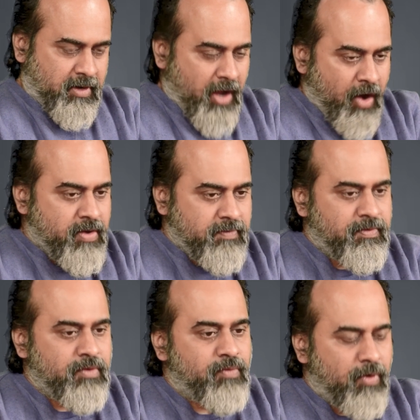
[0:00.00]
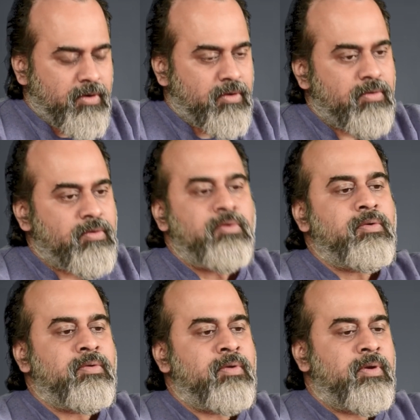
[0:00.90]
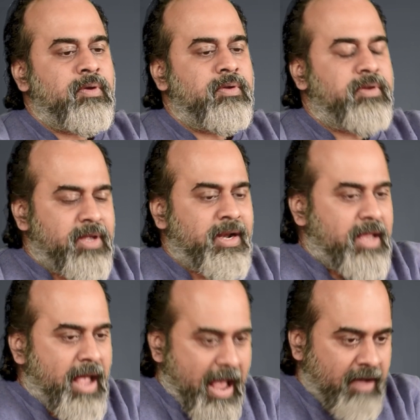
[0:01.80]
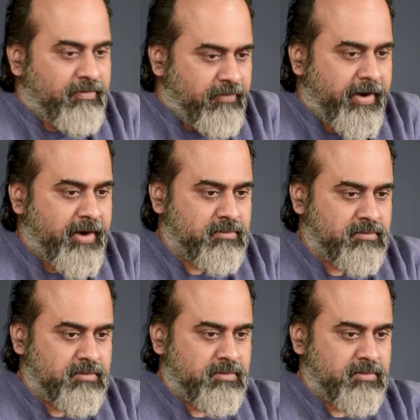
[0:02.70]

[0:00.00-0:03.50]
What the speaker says: Now if you want to really have freedom,